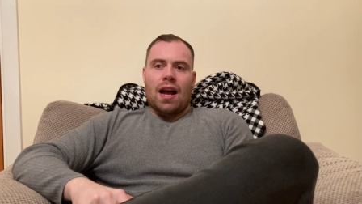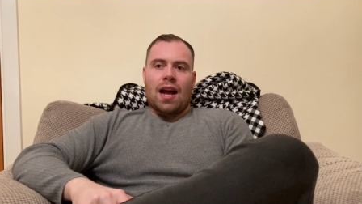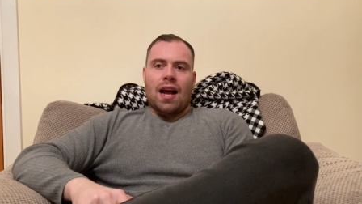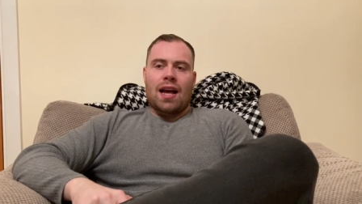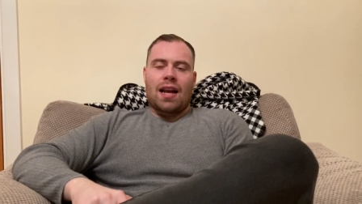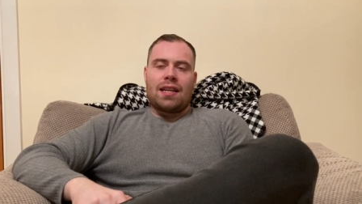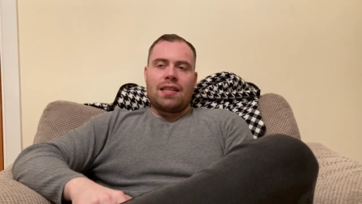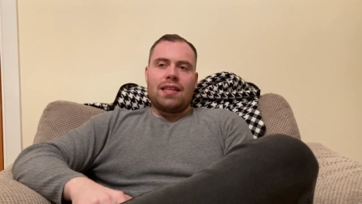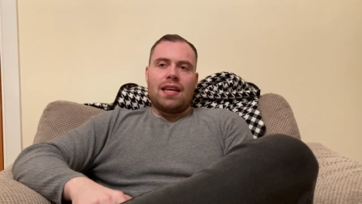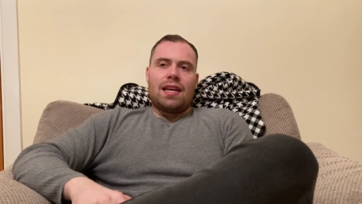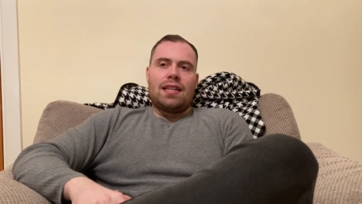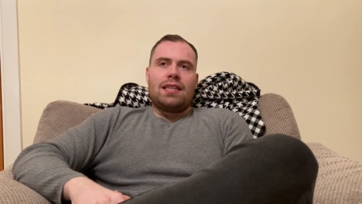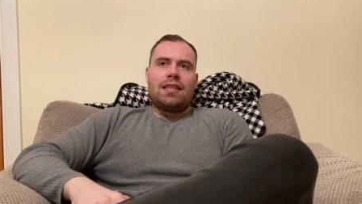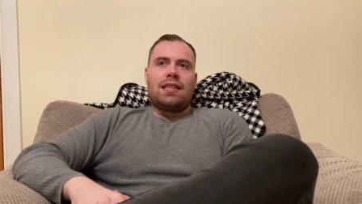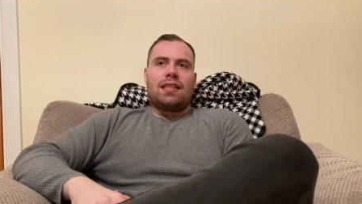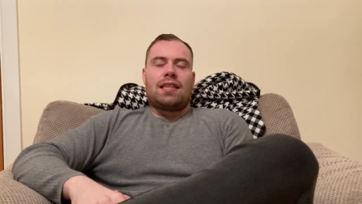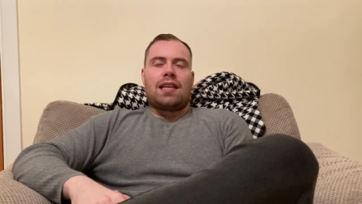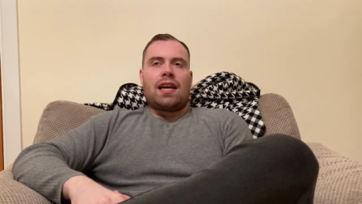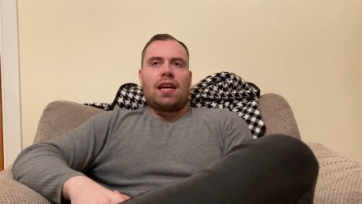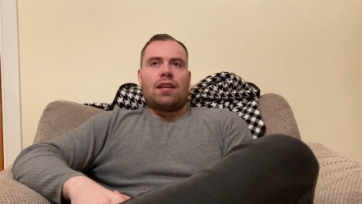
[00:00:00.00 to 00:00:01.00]
And at the end of
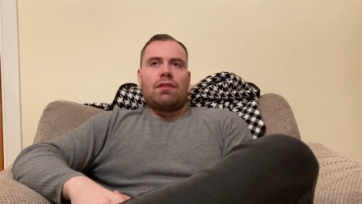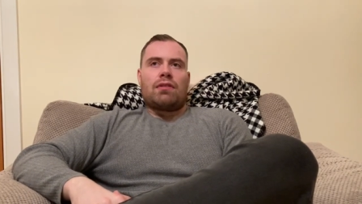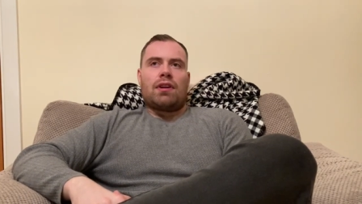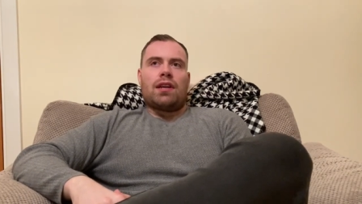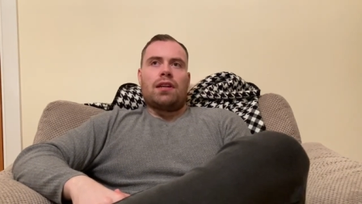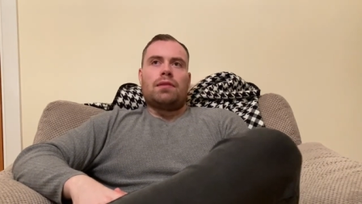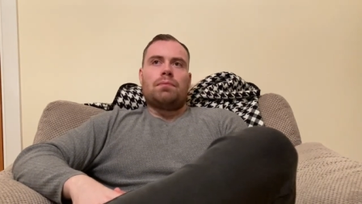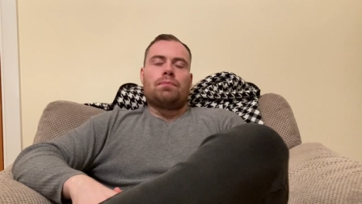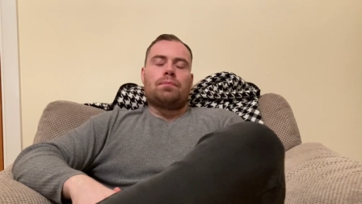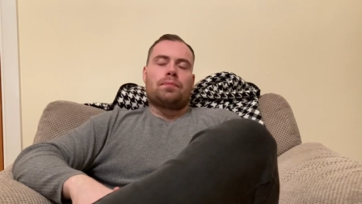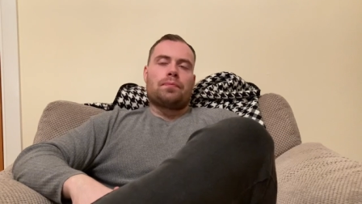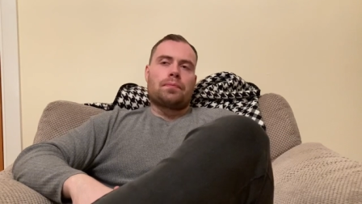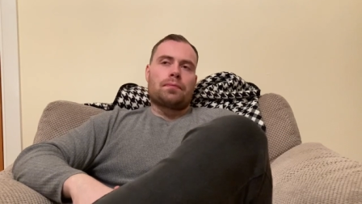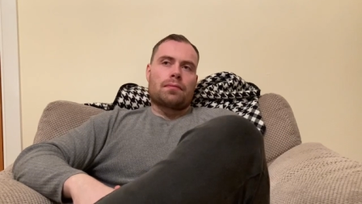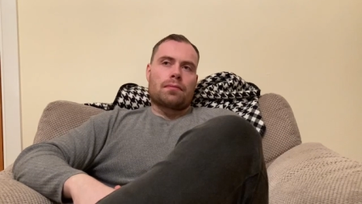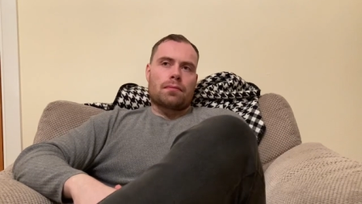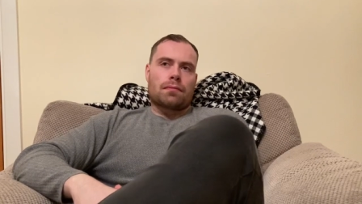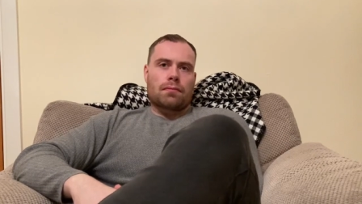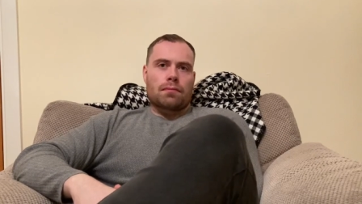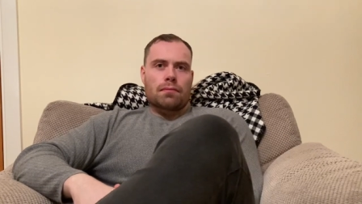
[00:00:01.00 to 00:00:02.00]
the day, right,
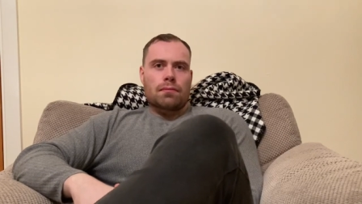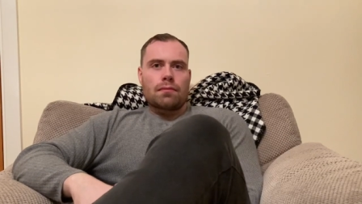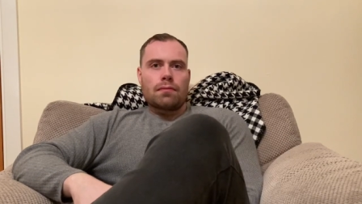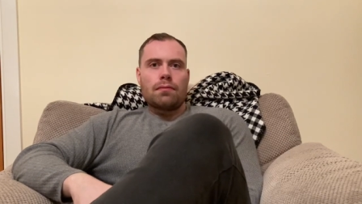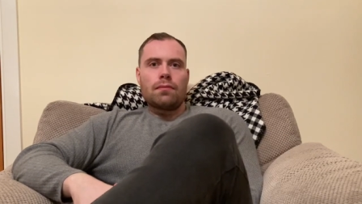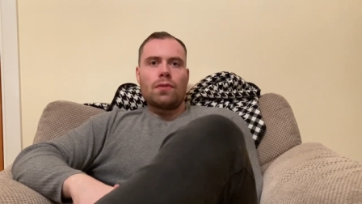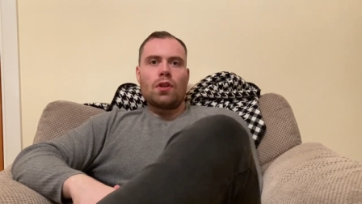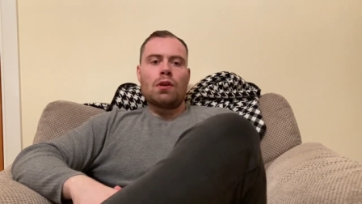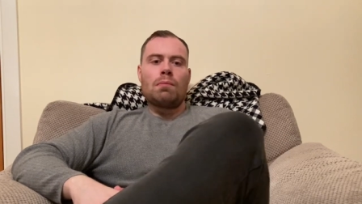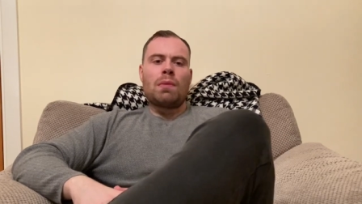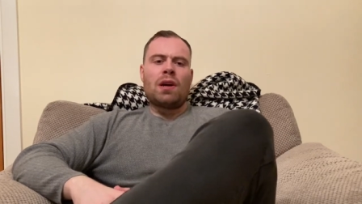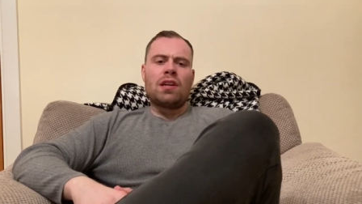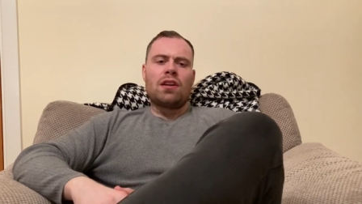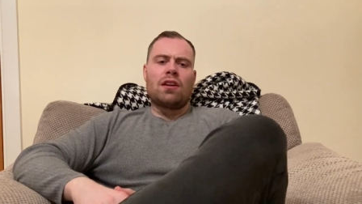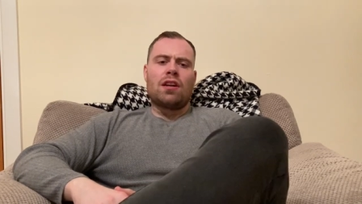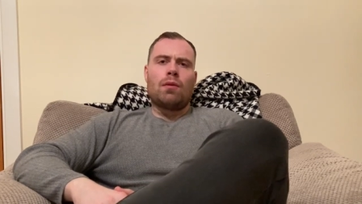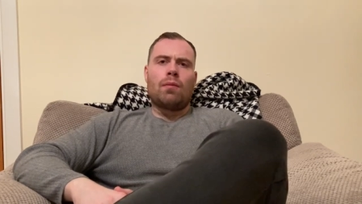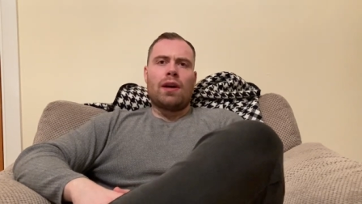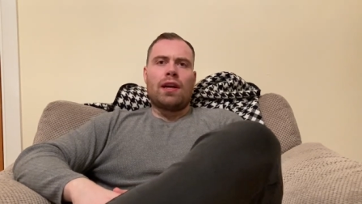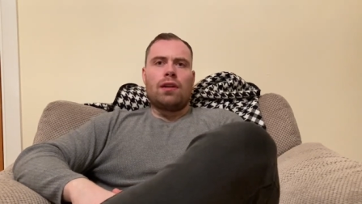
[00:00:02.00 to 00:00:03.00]
my
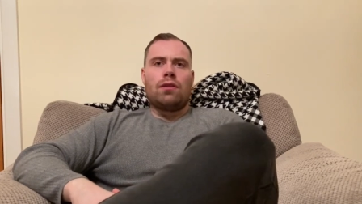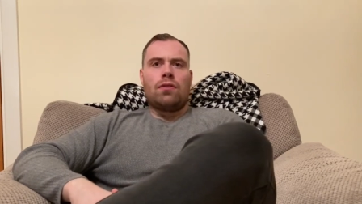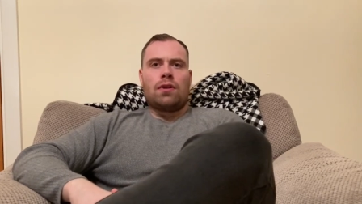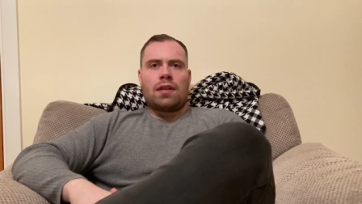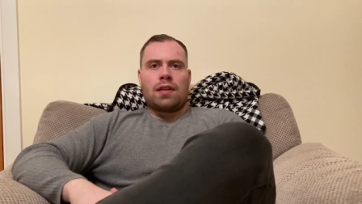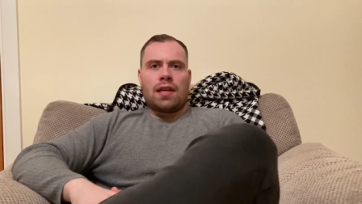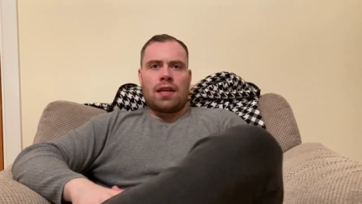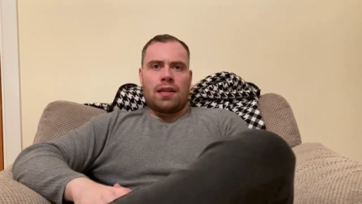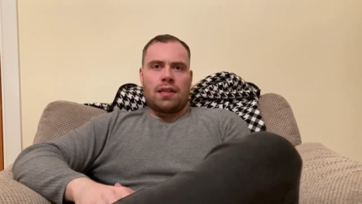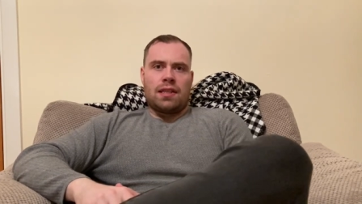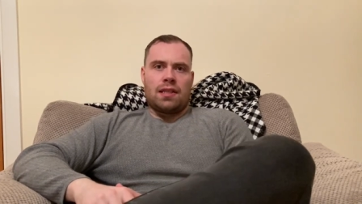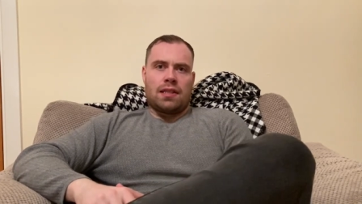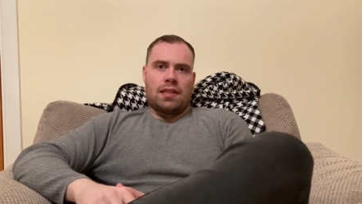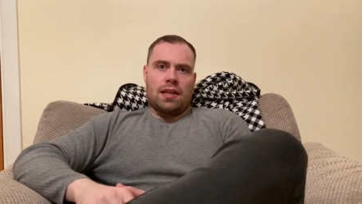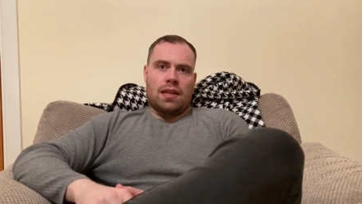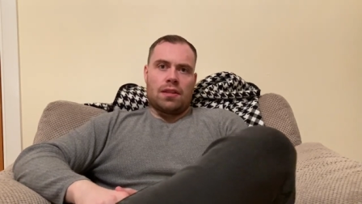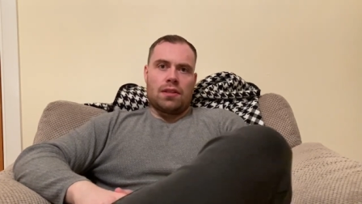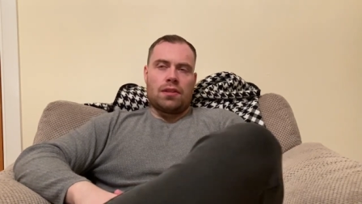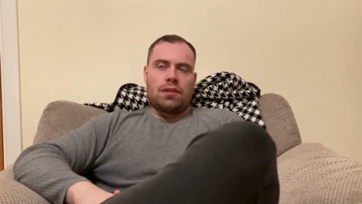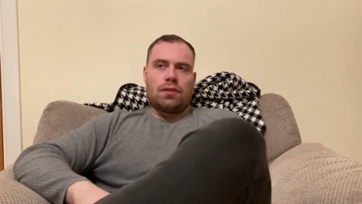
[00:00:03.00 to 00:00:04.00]
kind of way of looking at it is
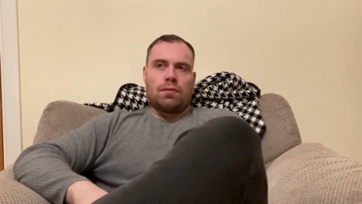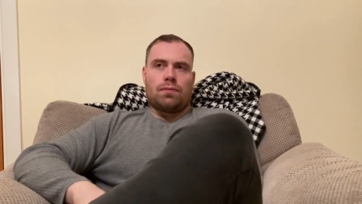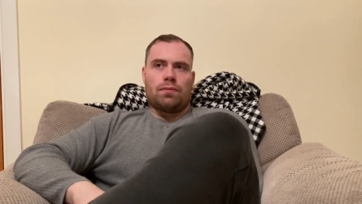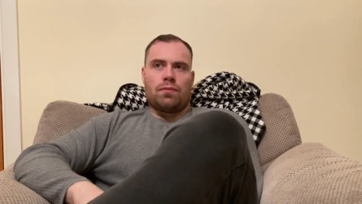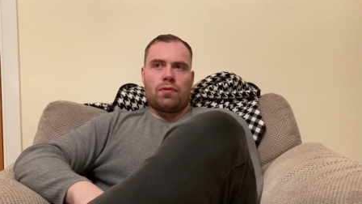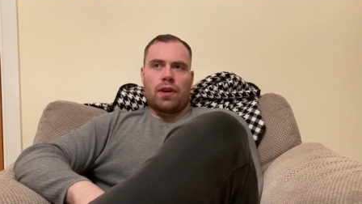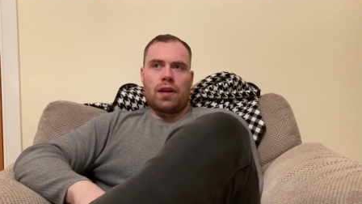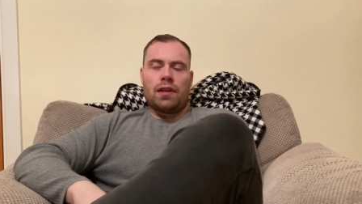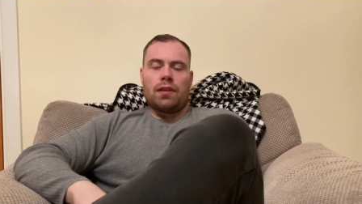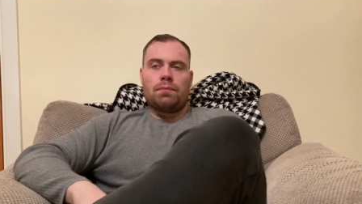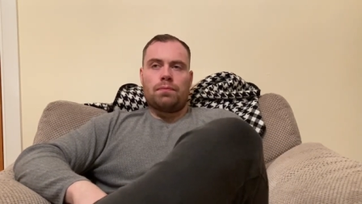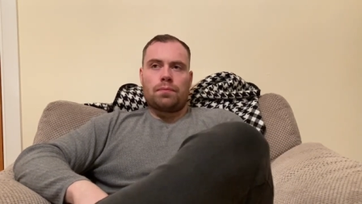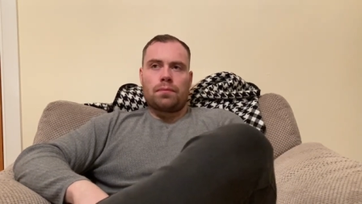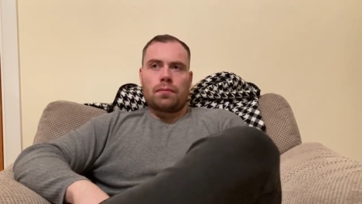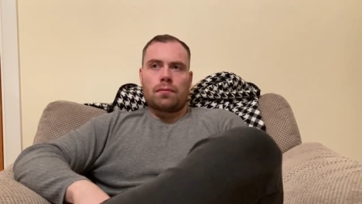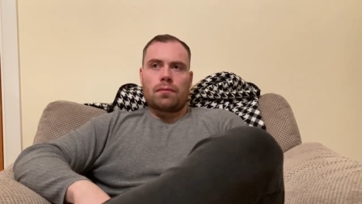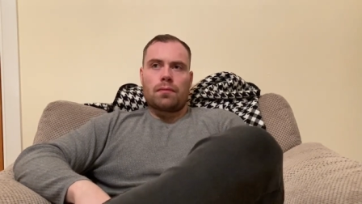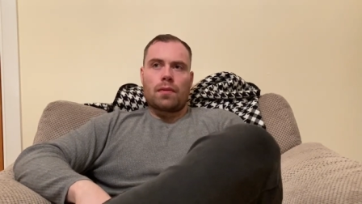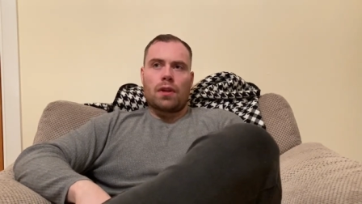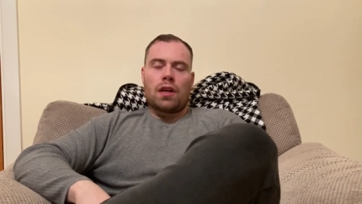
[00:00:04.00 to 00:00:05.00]
this, right?
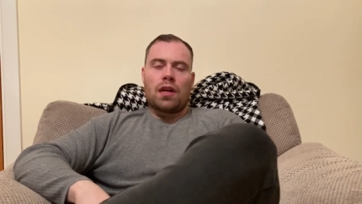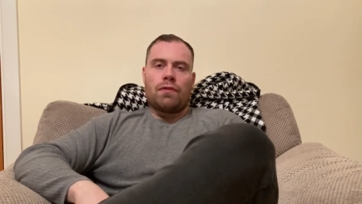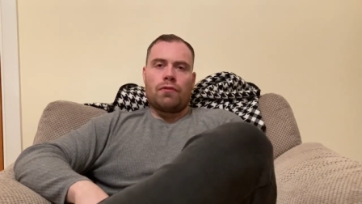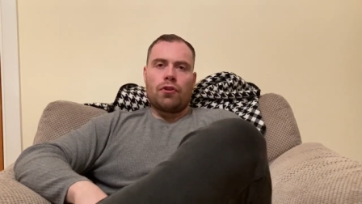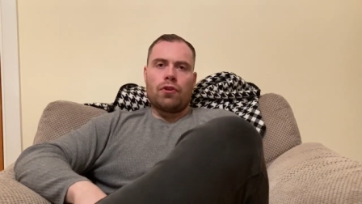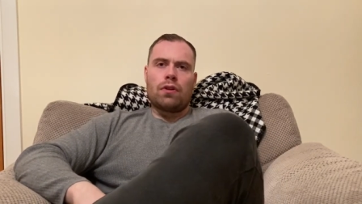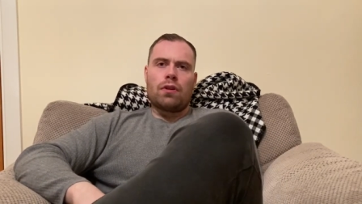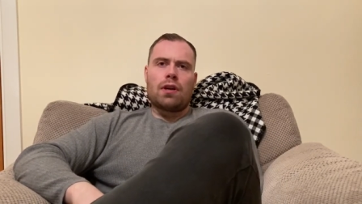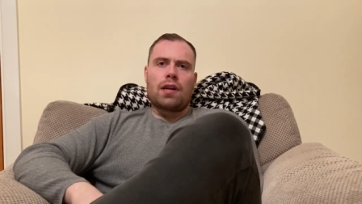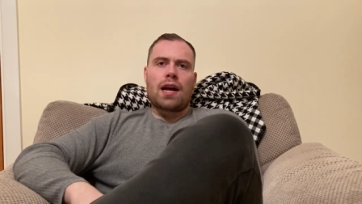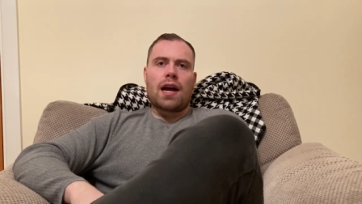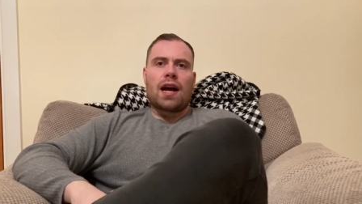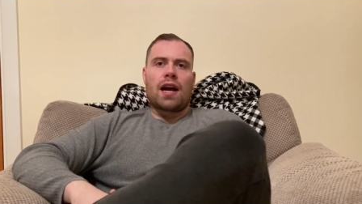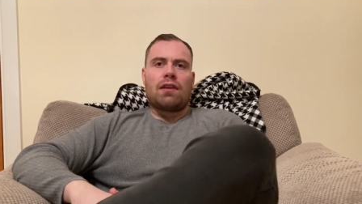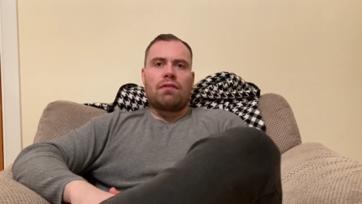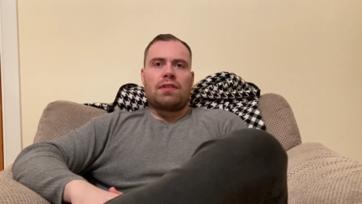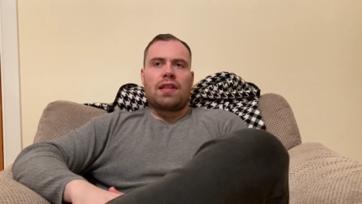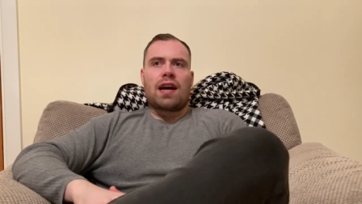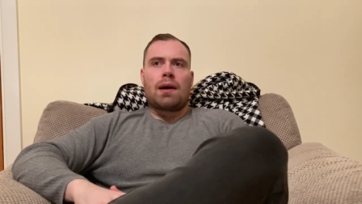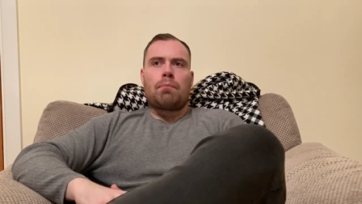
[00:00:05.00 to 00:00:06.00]
If you're going to
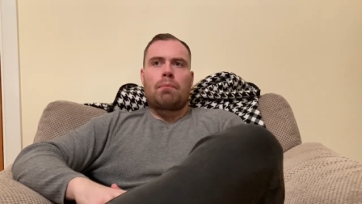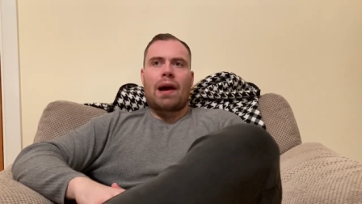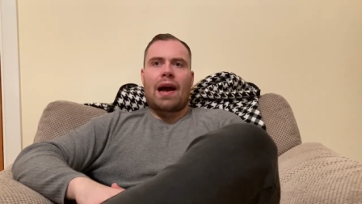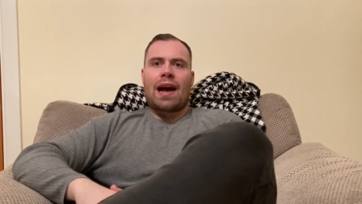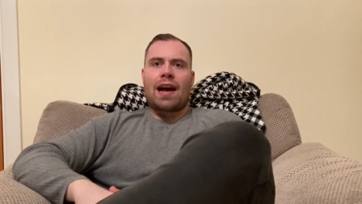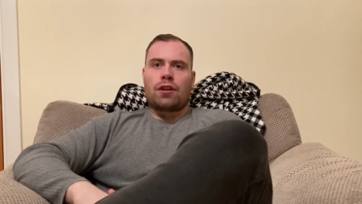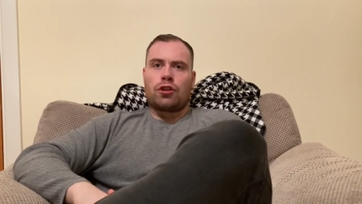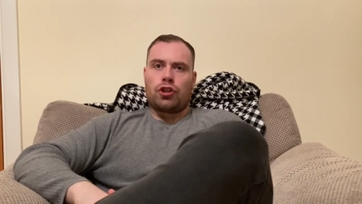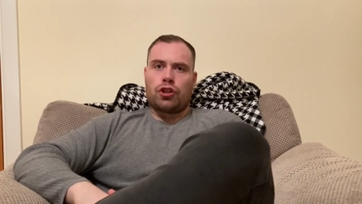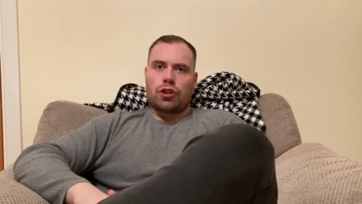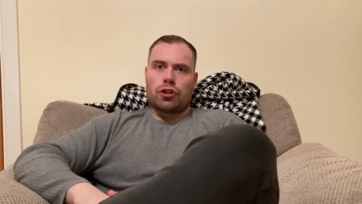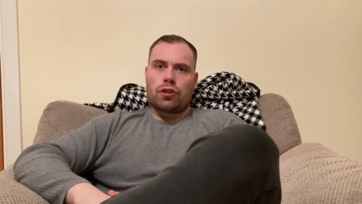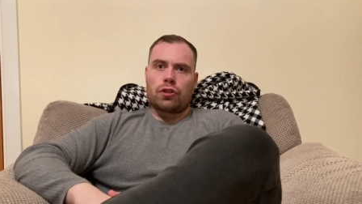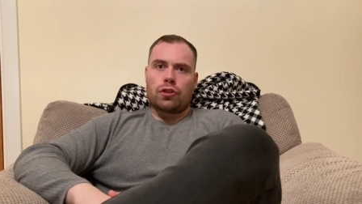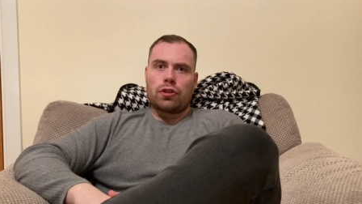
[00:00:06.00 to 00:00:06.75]
have that passion